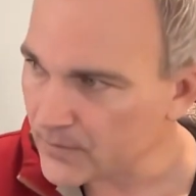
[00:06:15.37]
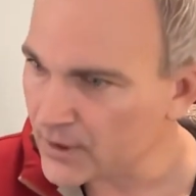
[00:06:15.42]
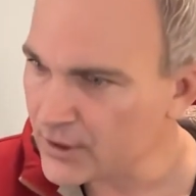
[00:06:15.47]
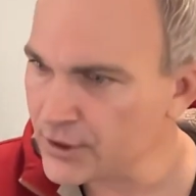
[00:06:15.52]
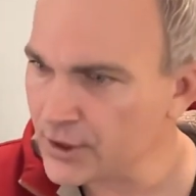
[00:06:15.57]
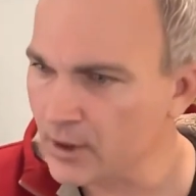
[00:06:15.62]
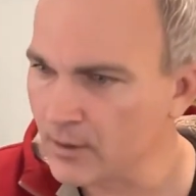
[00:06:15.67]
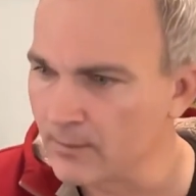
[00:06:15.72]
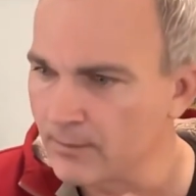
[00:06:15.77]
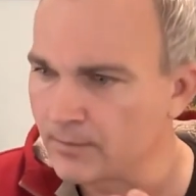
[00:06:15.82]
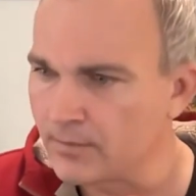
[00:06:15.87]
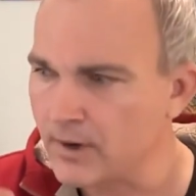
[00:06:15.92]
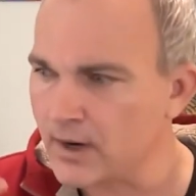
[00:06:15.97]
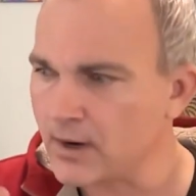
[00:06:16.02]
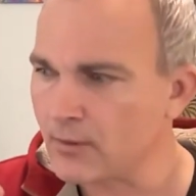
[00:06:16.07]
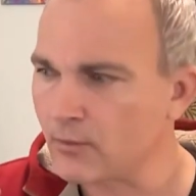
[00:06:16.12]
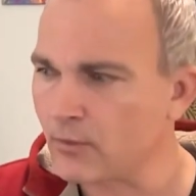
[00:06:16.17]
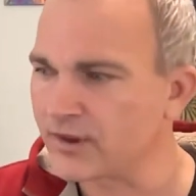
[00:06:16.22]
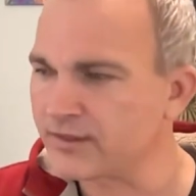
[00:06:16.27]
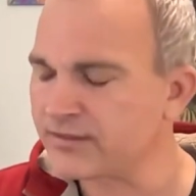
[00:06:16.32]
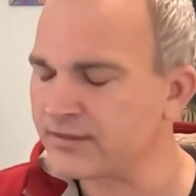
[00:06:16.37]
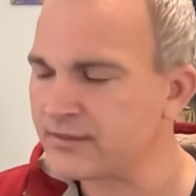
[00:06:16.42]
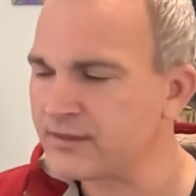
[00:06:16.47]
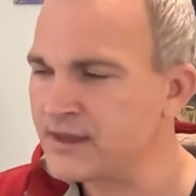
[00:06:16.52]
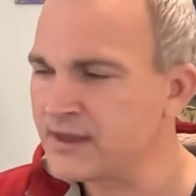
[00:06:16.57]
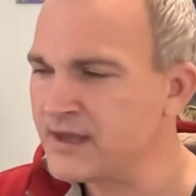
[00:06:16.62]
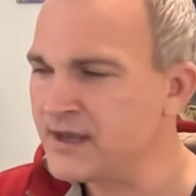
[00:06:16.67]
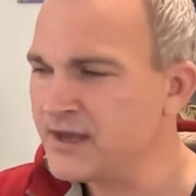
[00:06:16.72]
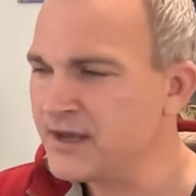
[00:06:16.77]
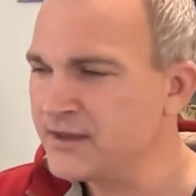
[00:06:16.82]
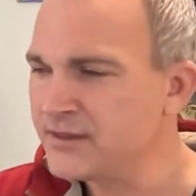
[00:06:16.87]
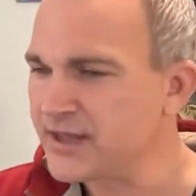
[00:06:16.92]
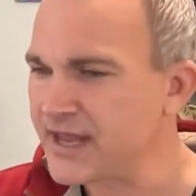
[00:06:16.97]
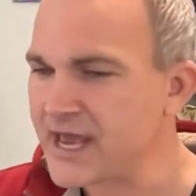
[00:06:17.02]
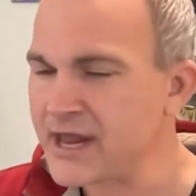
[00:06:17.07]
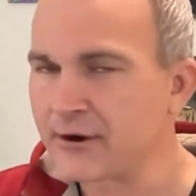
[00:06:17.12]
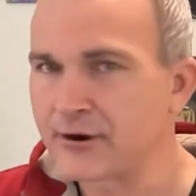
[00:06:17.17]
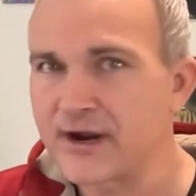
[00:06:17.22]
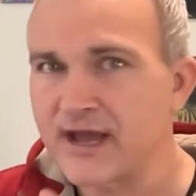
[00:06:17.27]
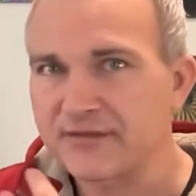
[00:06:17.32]
you know, with the
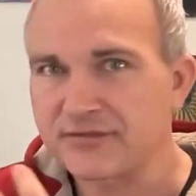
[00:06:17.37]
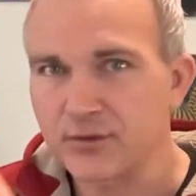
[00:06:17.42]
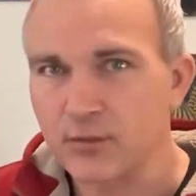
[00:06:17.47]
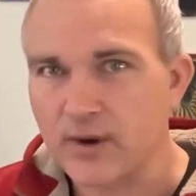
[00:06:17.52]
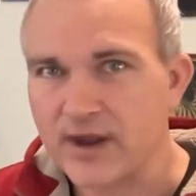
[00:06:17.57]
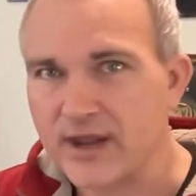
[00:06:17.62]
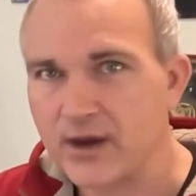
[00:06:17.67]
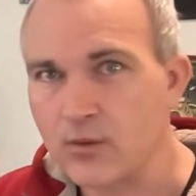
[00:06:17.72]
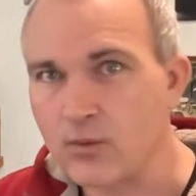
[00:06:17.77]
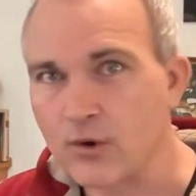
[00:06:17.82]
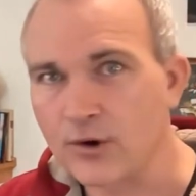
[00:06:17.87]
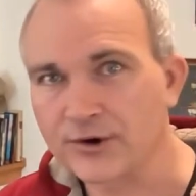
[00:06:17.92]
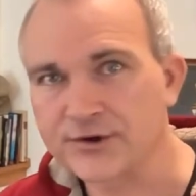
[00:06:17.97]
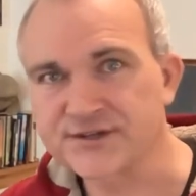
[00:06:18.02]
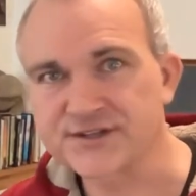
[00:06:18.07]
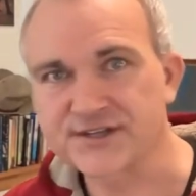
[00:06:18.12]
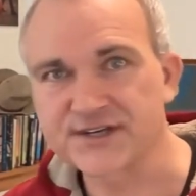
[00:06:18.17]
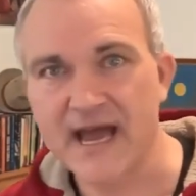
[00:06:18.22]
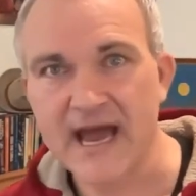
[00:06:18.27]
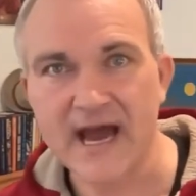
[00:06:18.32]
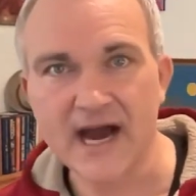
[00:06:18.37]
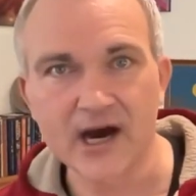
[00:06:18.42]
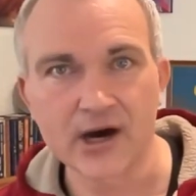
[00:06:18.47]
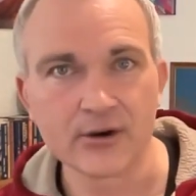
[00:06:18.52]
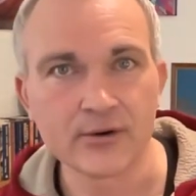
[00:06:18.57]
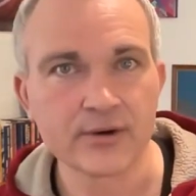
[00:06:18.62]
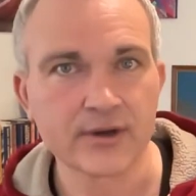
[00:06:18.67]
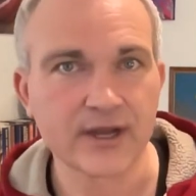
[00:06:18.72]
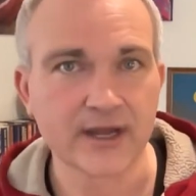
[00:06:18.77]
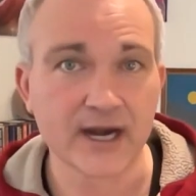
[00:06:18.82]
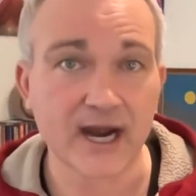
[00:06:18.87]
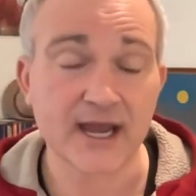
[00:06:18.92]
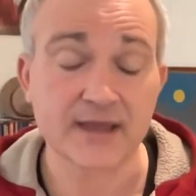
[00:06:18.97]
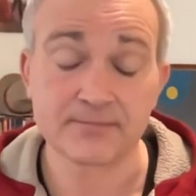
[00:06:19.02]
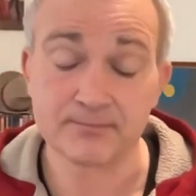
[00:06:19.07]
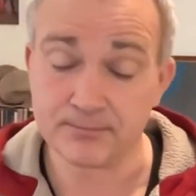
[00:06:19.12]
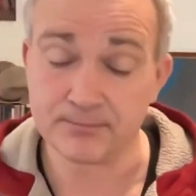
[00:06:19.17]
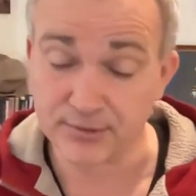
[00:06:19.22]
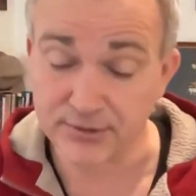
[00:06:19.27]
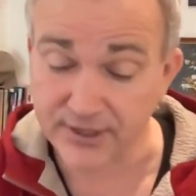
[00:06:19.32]
internet the way it works now, and I
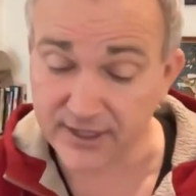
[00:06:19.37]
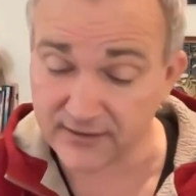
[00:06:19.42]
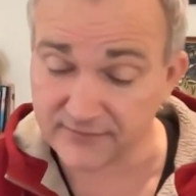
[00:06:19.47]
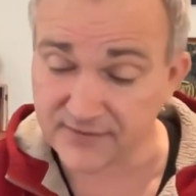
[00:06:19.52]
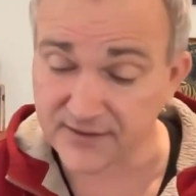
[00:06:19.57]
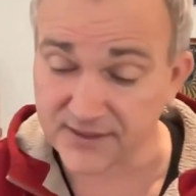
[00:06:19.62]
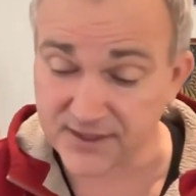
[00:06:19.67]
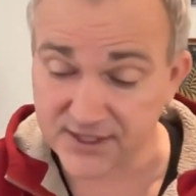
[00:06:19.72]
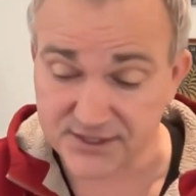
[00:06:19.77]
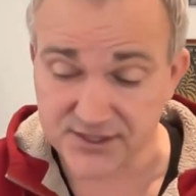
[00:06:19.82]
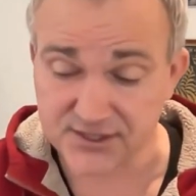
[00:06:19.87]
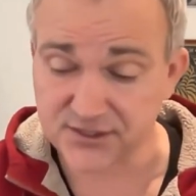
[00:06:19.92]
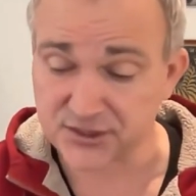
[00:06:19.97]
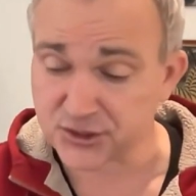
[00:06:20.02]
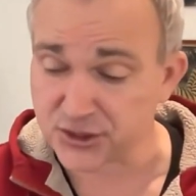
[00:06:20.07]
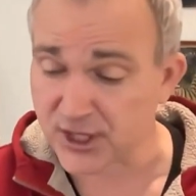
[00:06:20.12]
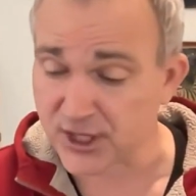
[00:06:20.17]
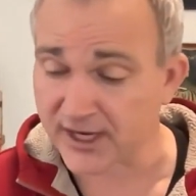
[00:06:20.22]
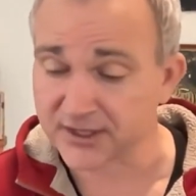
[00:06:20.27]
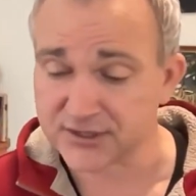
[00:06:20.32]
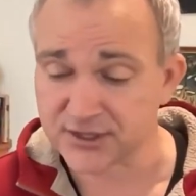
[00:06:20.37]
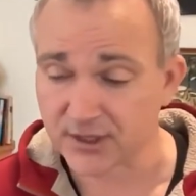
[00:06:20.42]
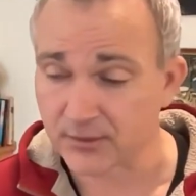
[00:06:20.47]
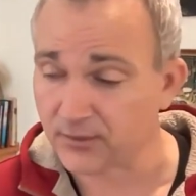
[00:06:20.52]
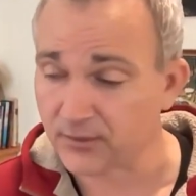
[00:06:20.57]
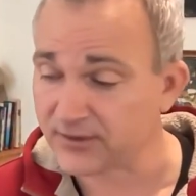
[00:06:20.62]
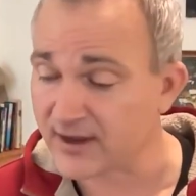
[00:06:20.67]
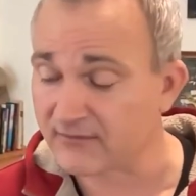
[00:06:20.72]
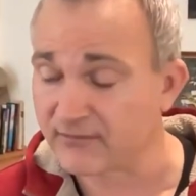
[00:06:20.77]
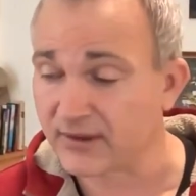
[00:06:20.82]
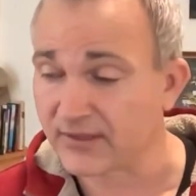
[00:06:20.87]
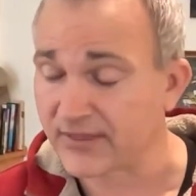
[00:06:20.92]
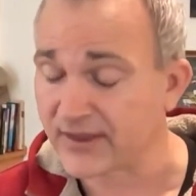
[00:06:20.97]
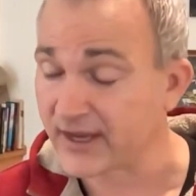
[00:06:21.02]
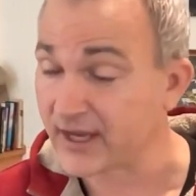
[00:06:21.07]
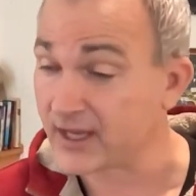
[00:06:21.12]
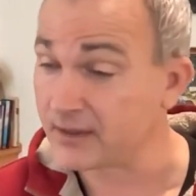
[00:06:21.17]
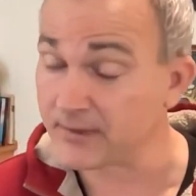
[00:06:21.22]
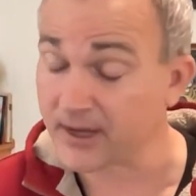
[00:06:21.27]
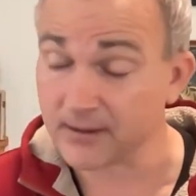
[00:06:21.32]
believe that this is changing with
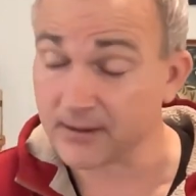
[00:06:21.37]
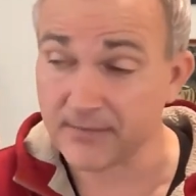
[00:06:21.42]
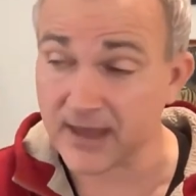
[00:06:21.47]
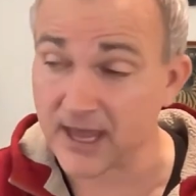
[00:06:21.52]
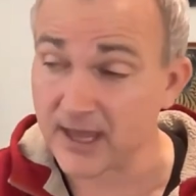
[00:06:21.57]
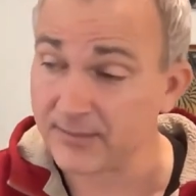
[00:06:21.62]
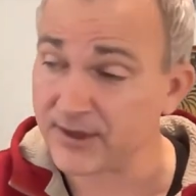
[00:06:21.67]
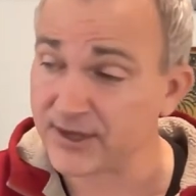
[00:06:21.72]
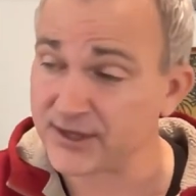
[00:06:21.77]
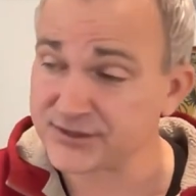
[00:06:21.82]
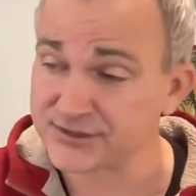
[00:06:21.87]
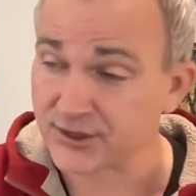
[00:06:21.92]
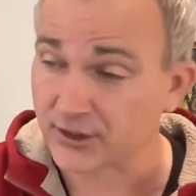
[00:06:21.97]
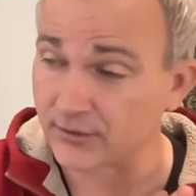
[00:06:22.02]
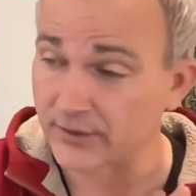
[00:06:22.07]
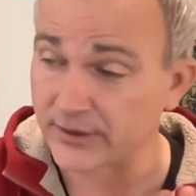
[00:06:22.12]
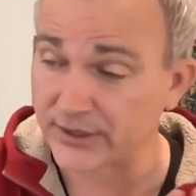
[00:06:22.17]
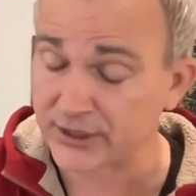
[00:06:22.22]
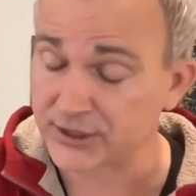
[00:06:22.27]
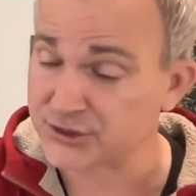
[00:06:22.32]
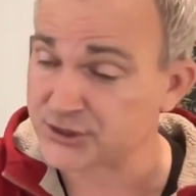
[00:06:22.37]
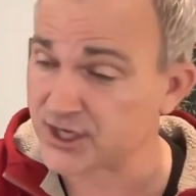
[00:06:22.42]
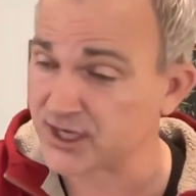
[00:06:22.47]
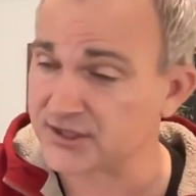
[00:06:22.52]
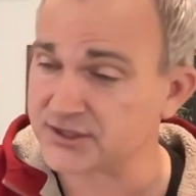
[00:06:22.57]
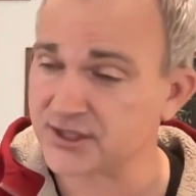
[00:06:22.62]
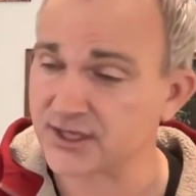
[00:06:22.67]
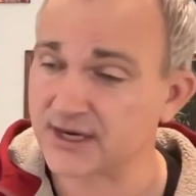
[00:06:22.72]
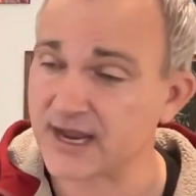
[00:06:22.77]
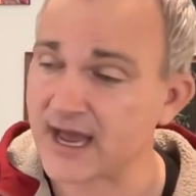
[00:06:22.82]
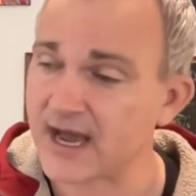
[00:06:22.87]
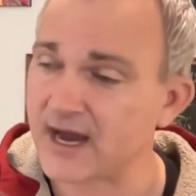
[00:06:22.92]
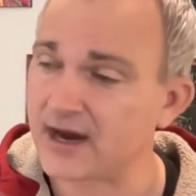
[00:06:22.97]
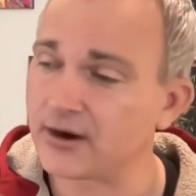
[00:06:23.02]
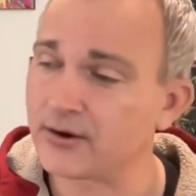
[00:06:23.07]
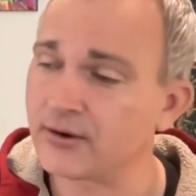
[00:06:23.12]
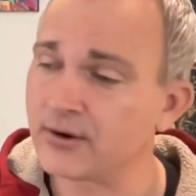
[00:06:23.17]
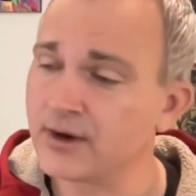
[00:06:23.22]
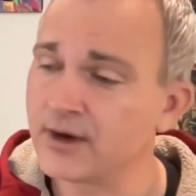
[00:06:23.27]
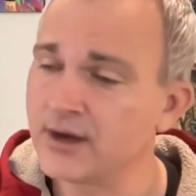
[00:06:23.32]
everything in me, maybe it's already changing
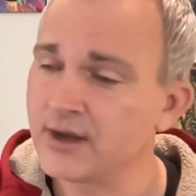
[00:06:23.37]
now